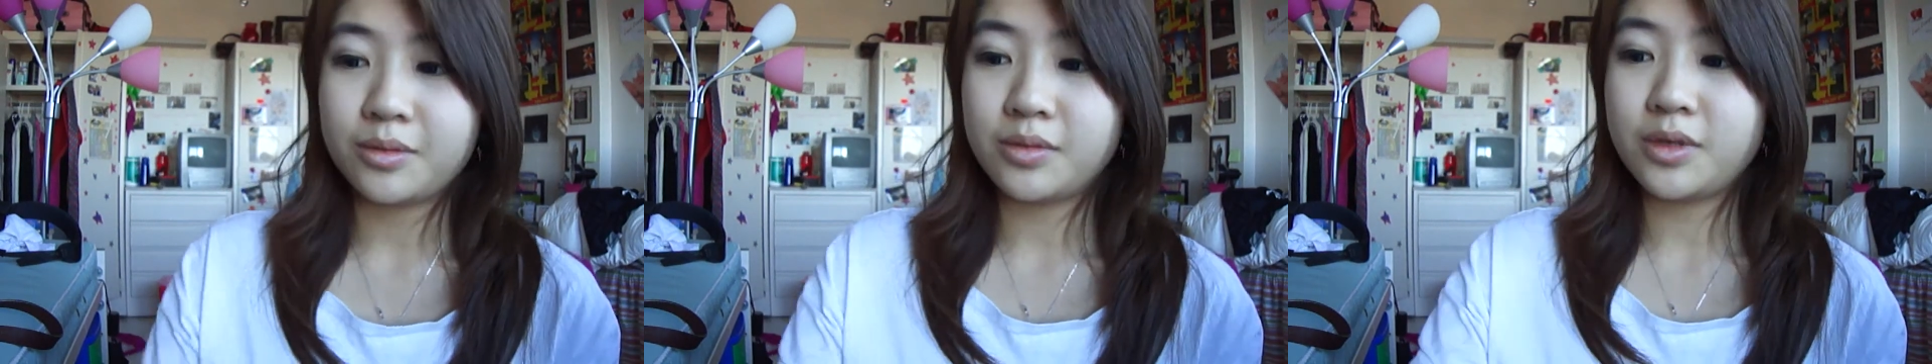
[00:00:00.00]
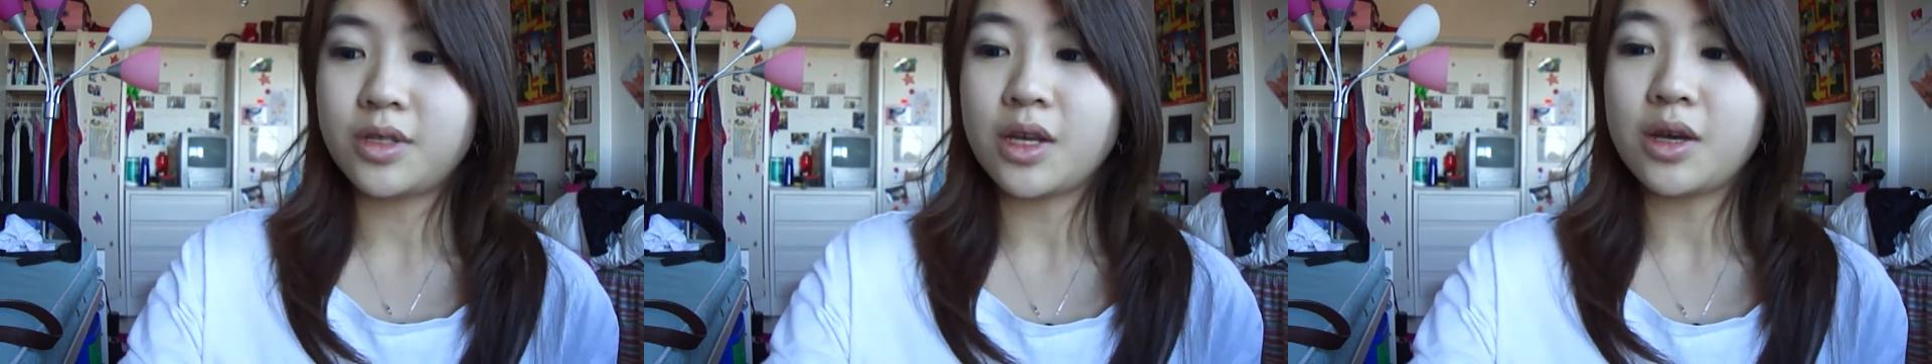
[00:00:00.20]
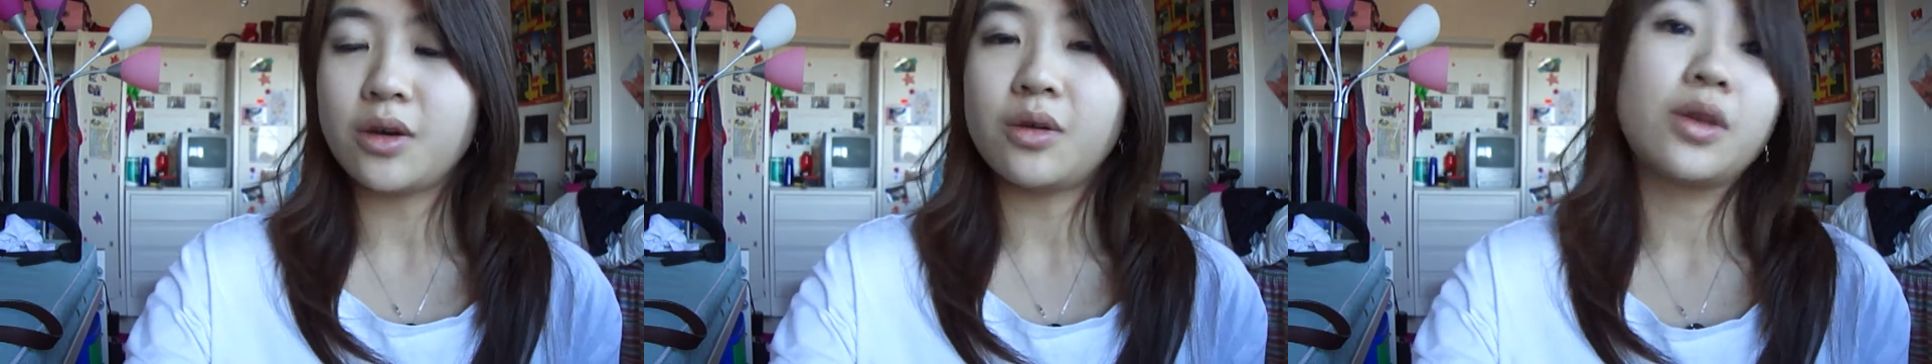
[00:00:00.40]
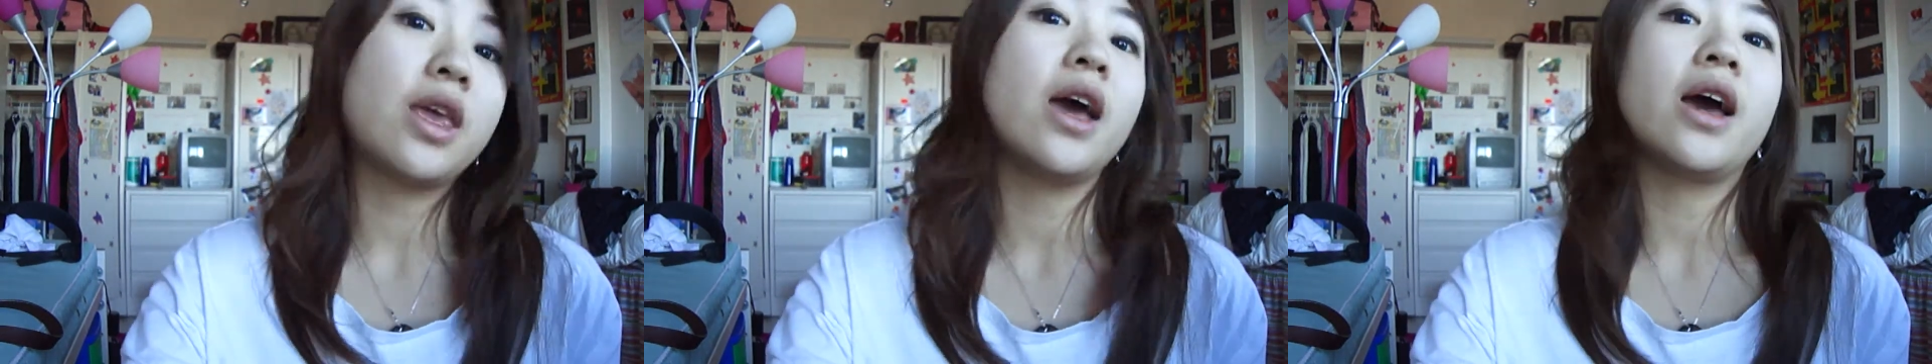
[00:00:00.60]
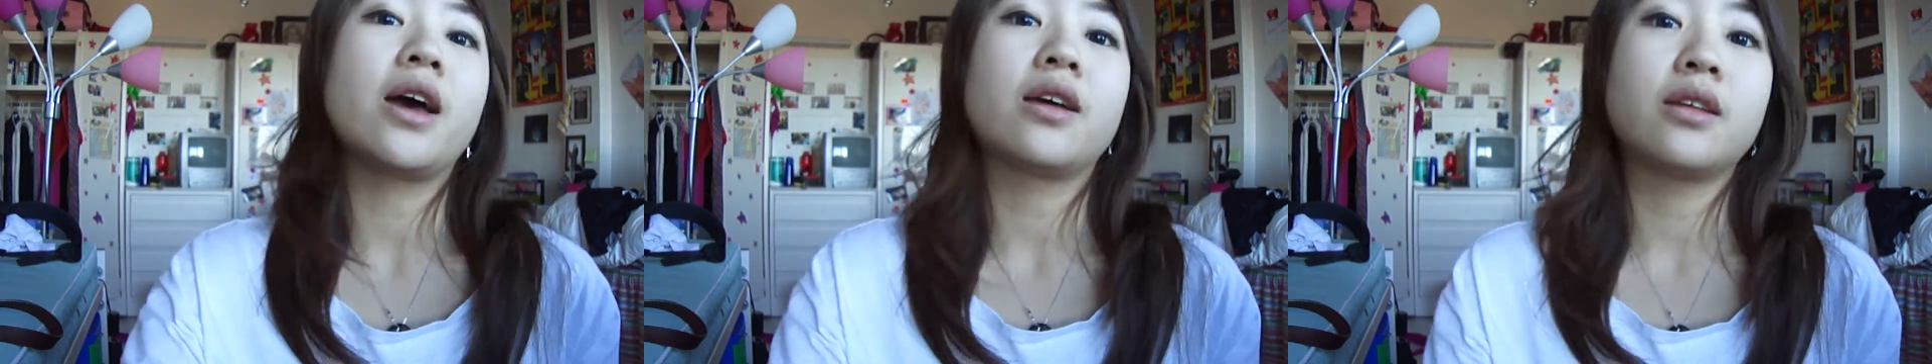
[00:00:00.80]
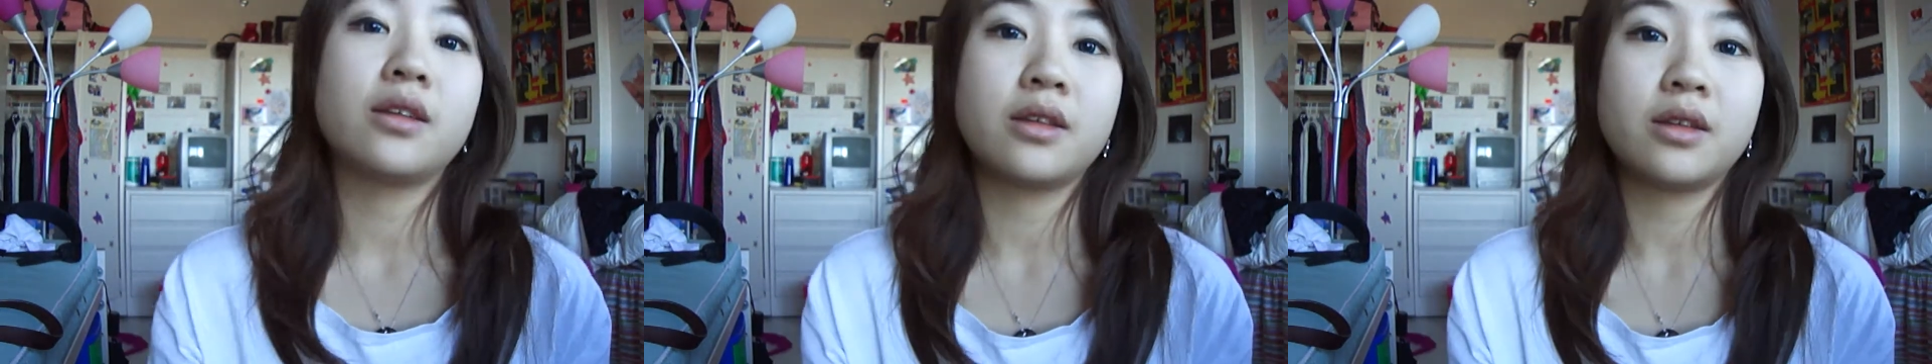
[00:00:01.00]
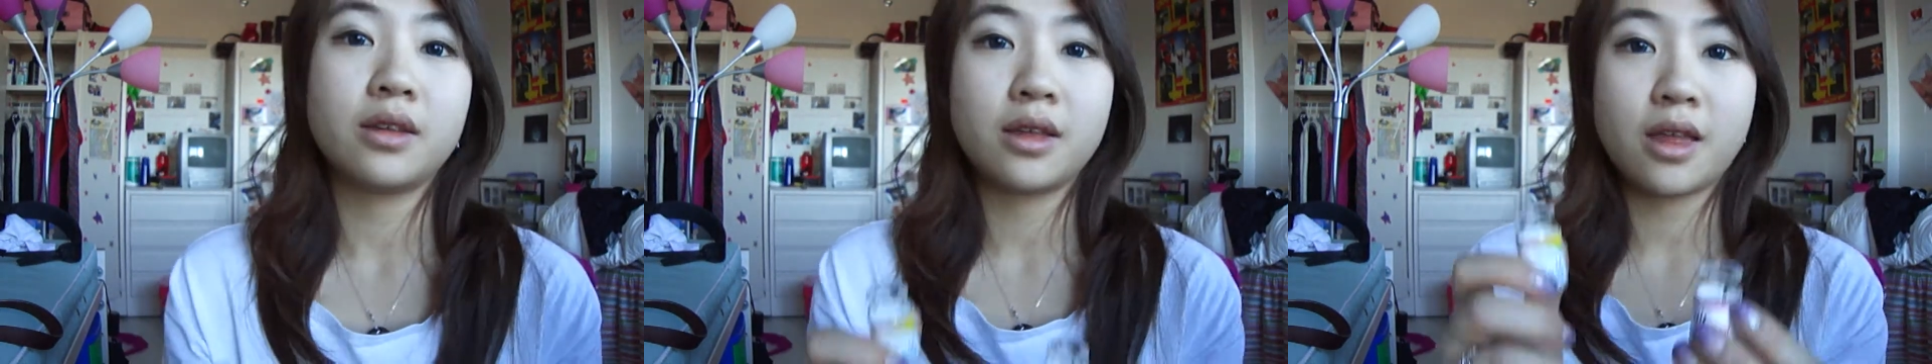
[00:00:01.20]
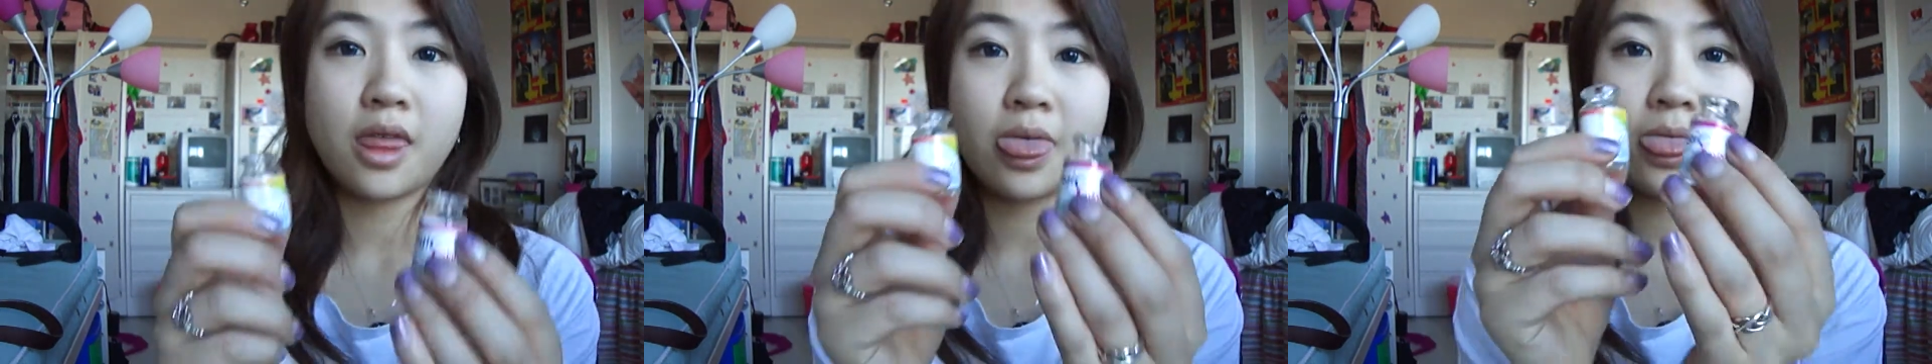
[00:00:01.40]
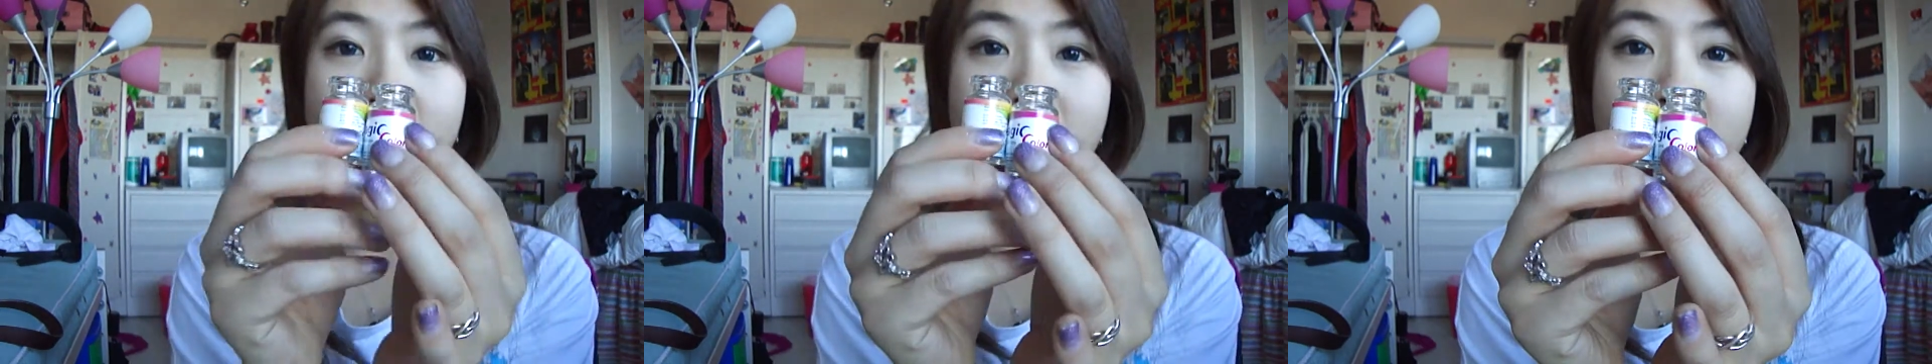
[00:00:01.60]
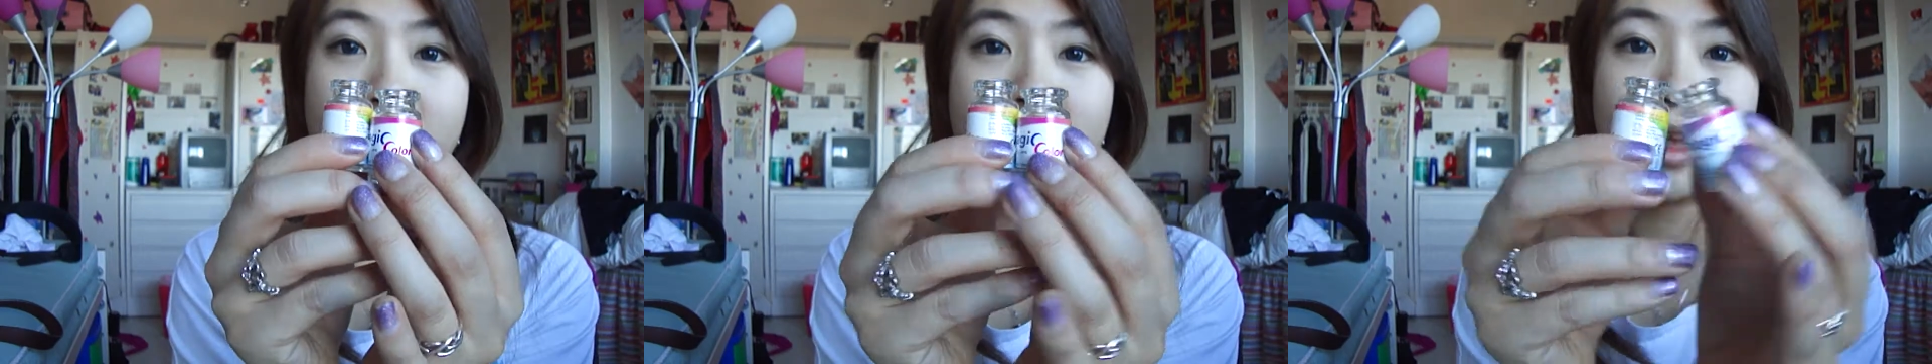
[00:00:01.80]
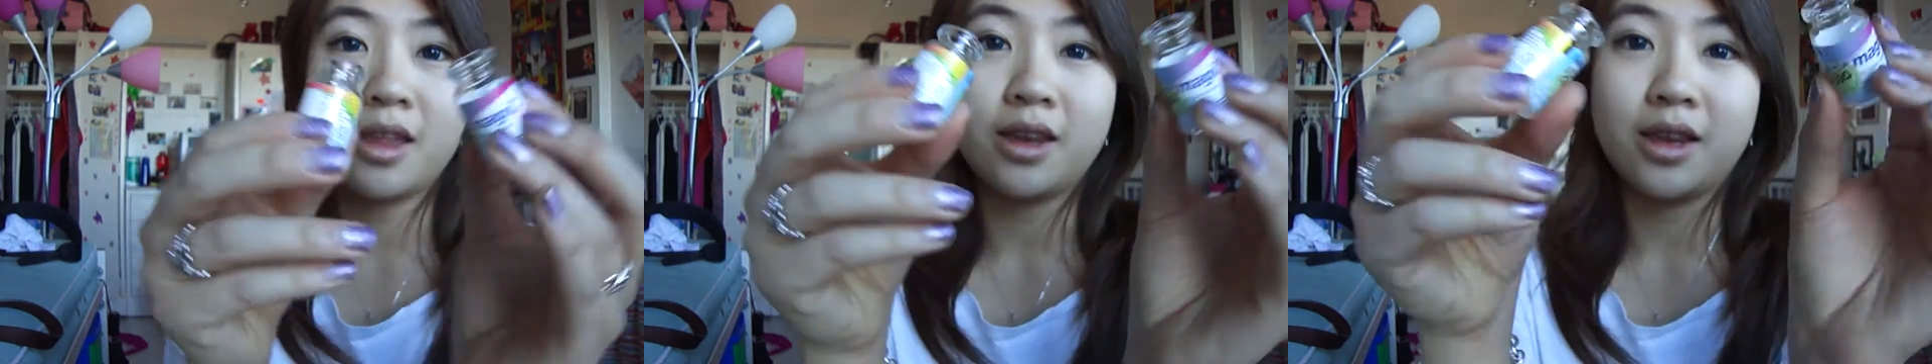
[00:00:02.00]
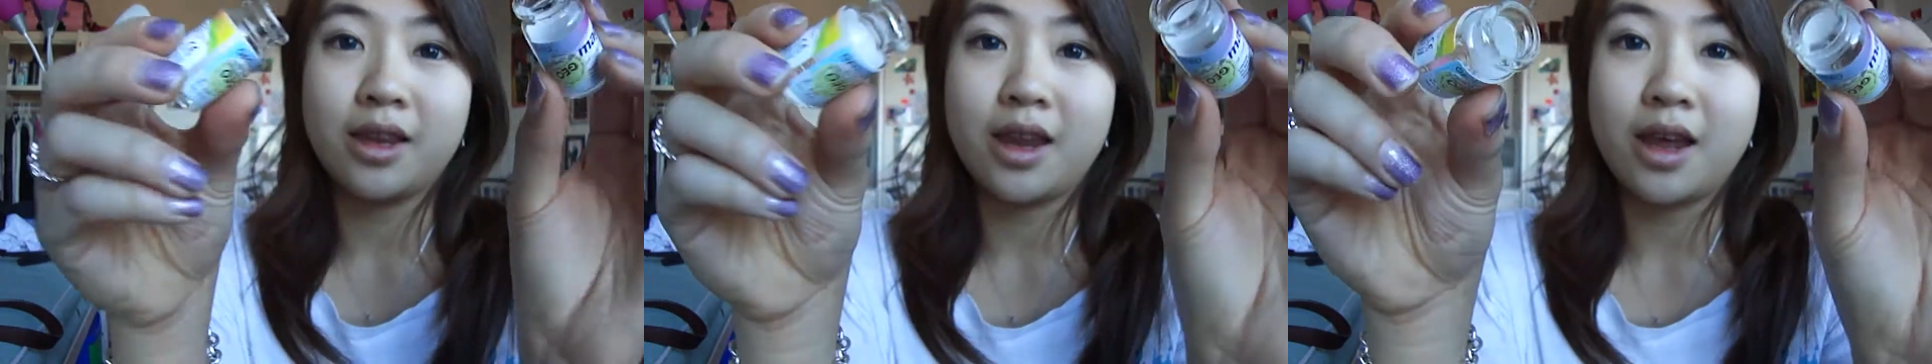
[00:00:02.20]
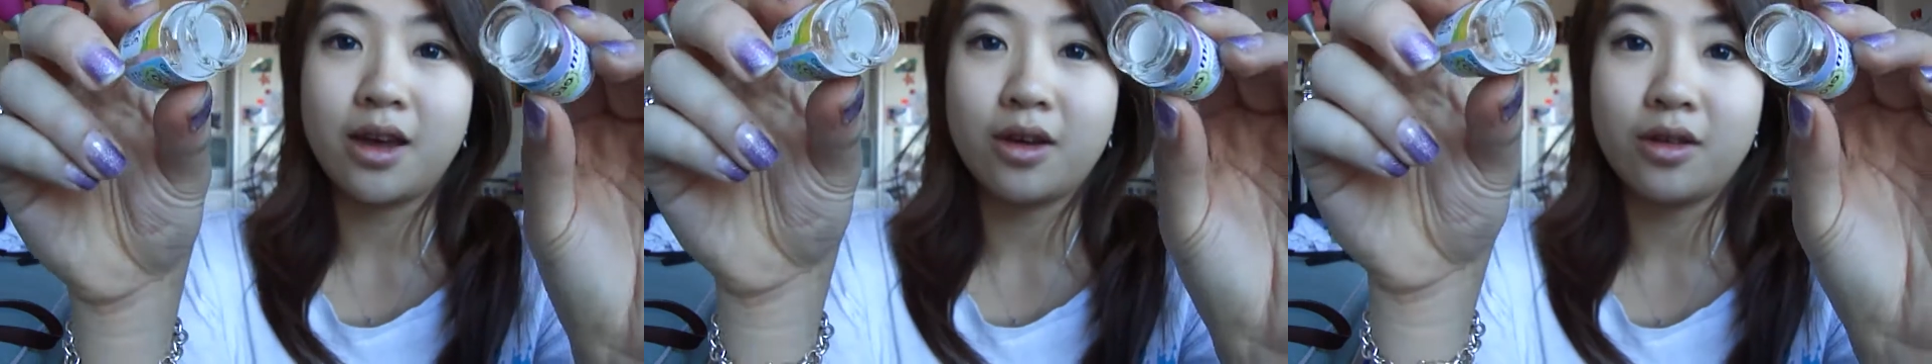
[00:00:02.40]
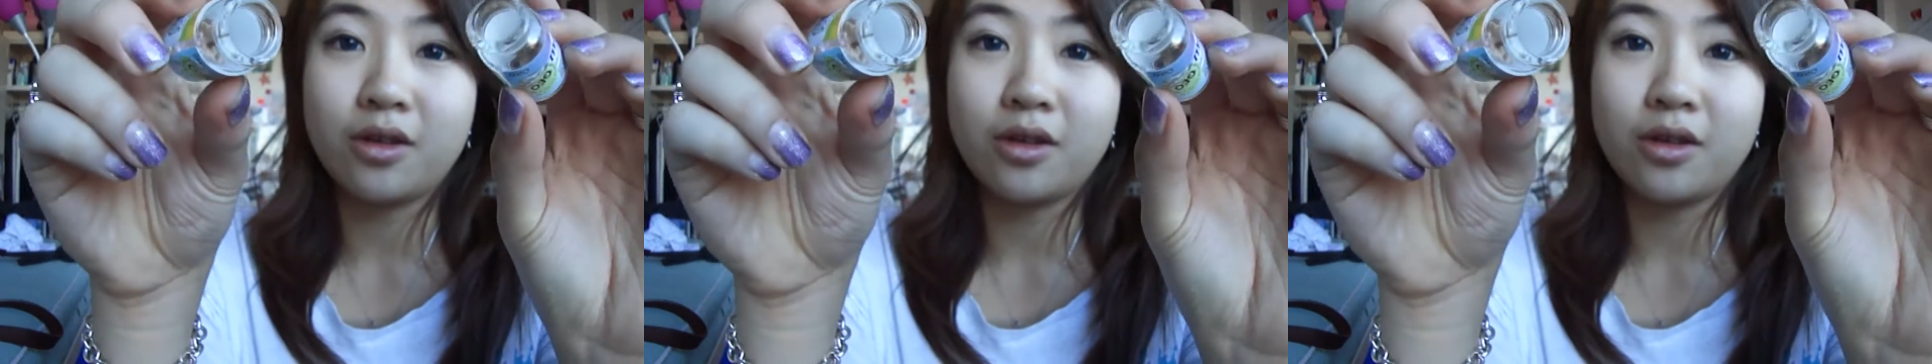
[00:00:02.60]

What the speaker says: So yeah, now